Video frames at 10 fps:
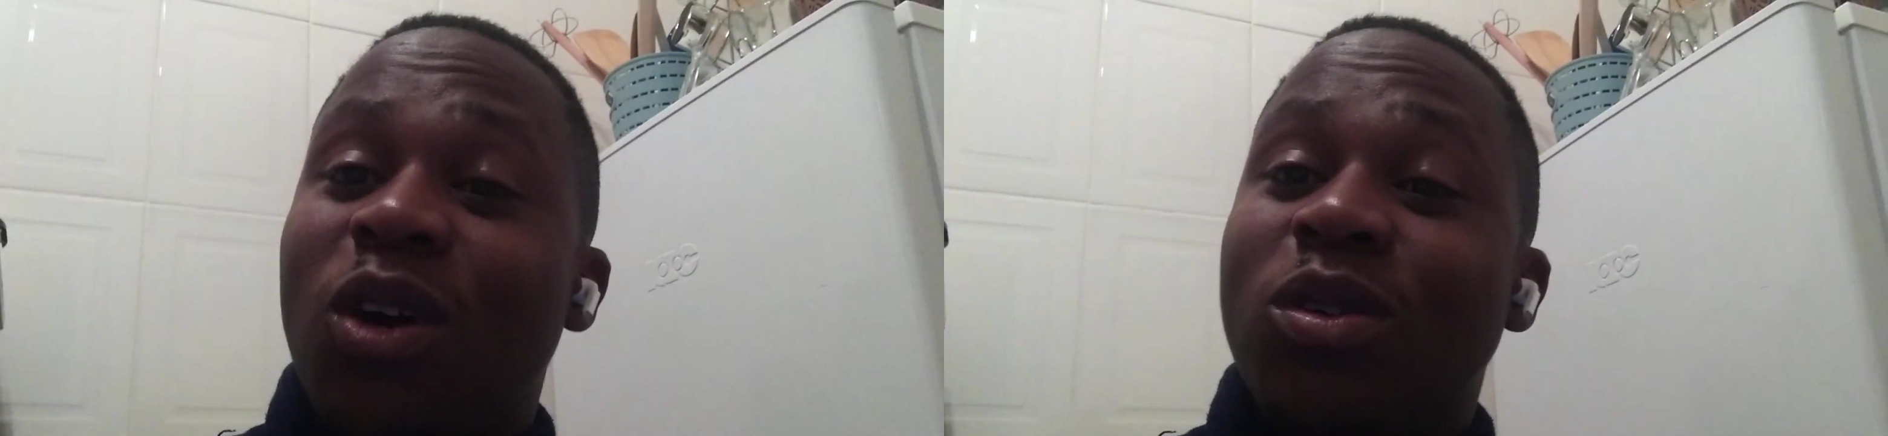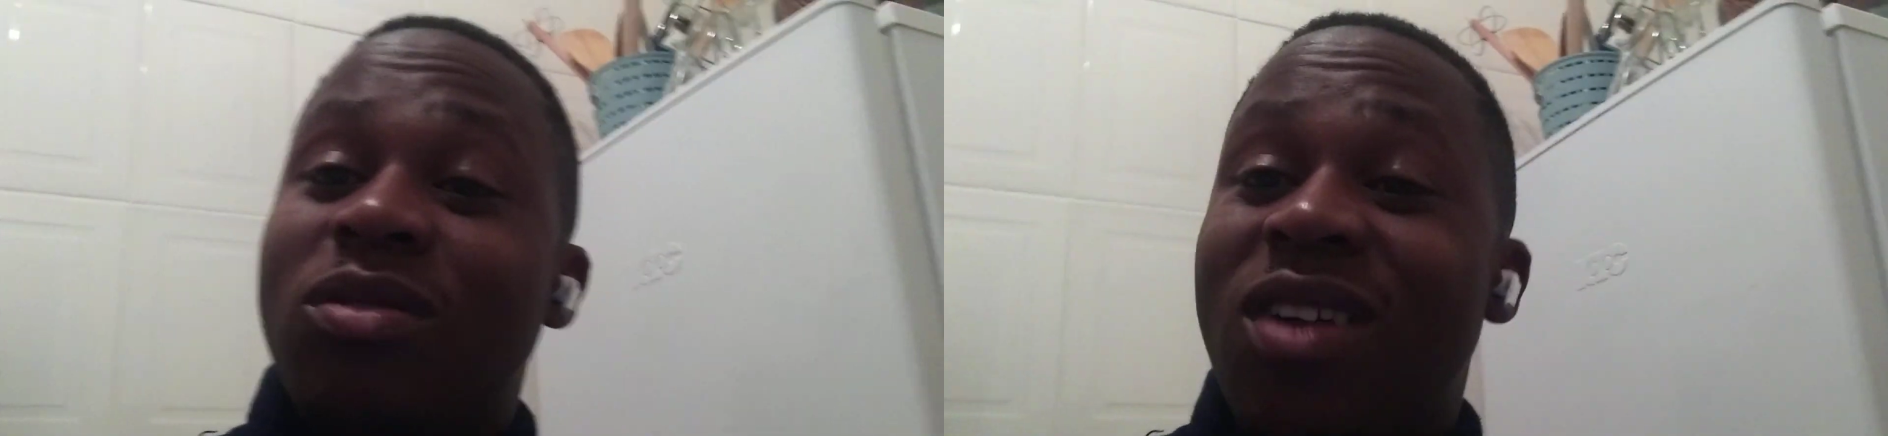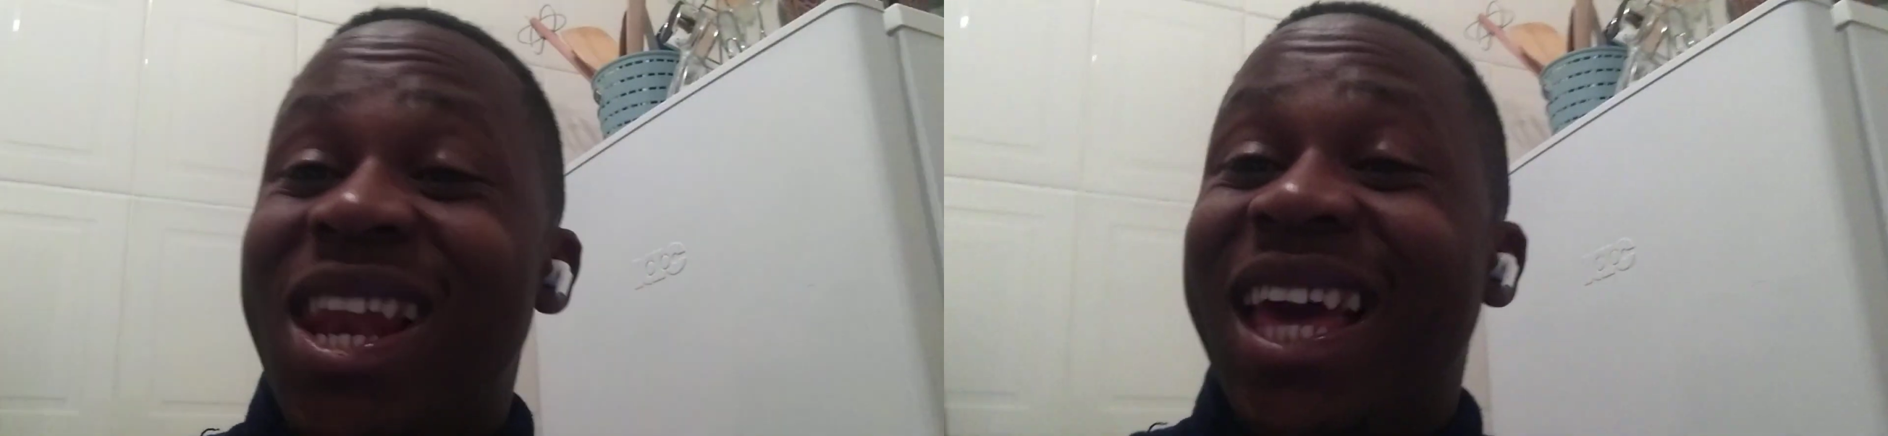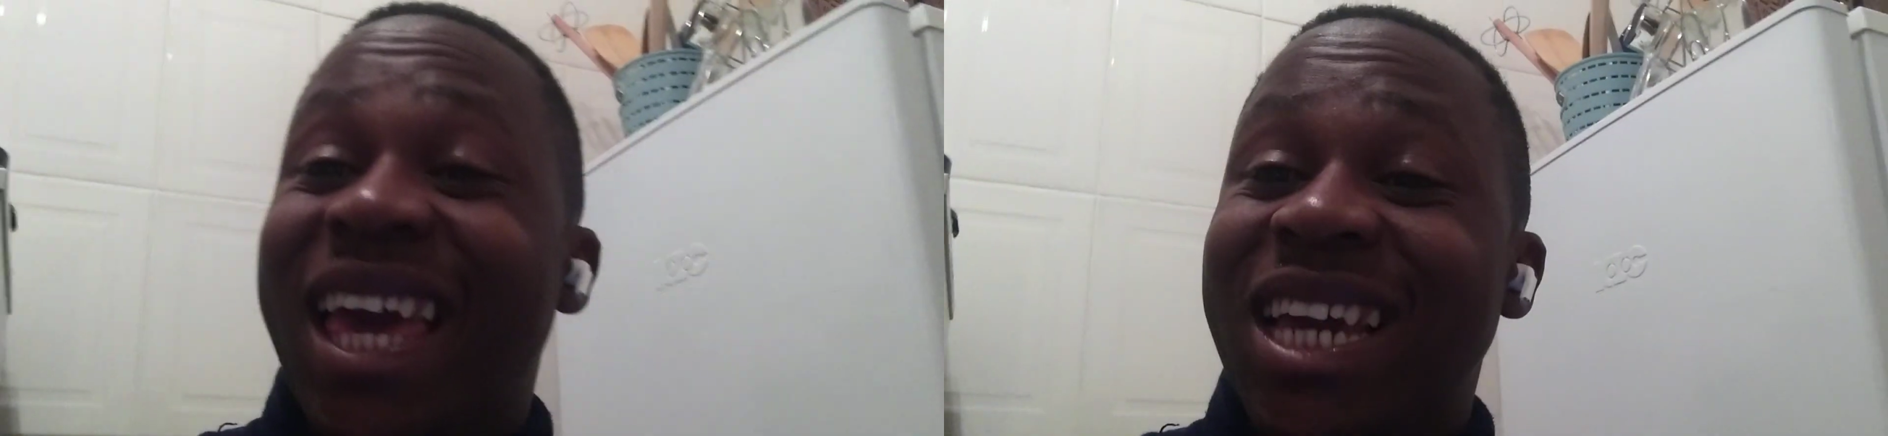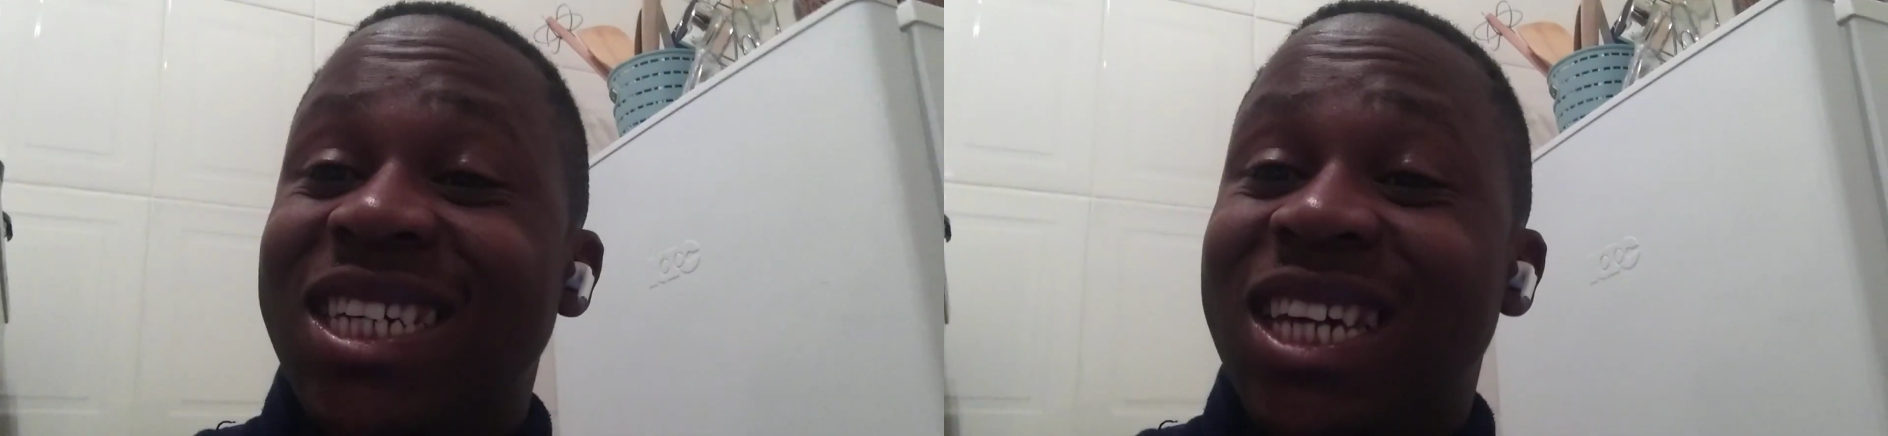because
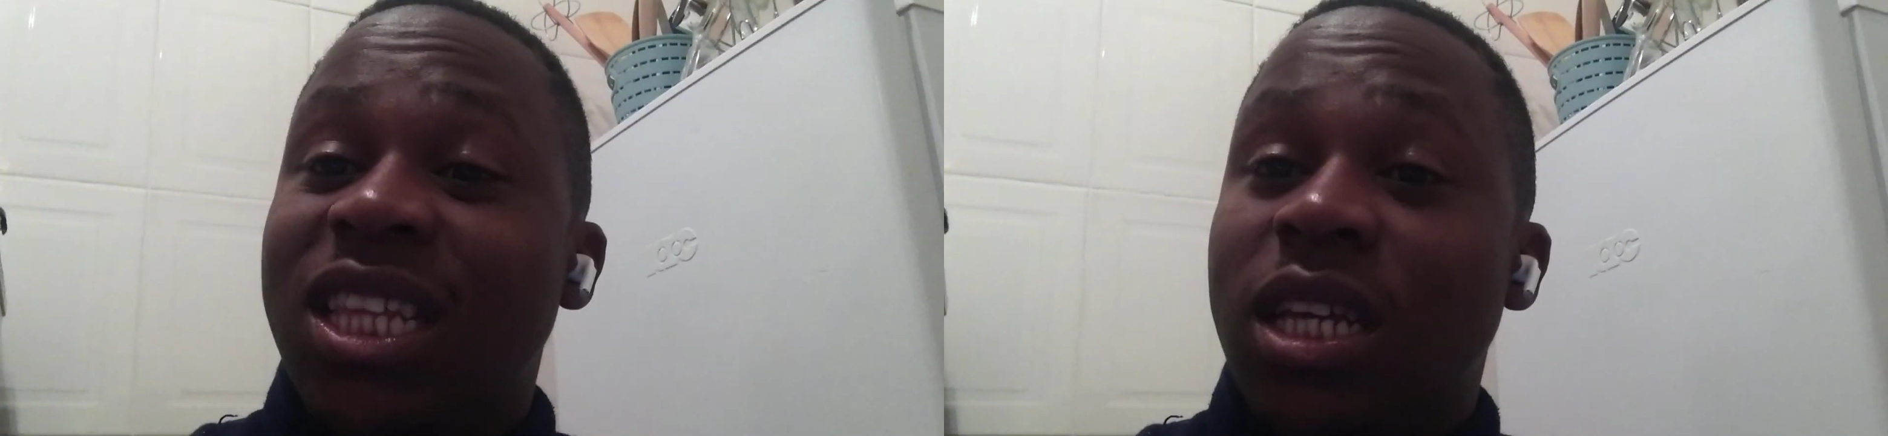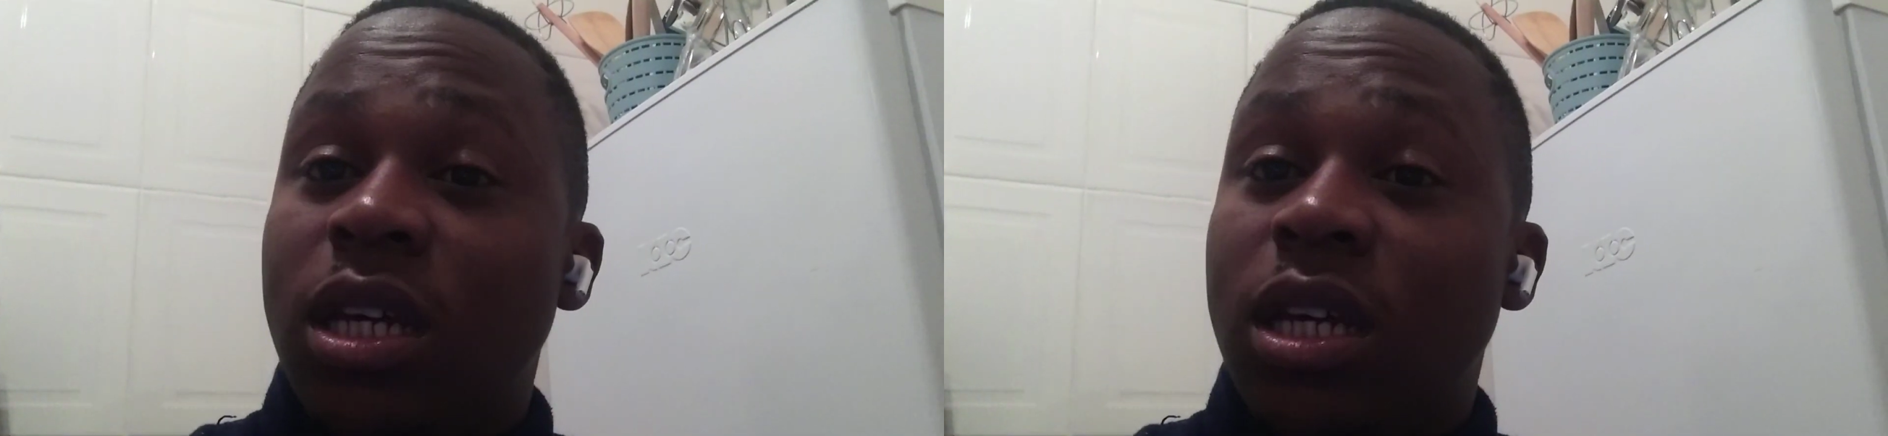relegation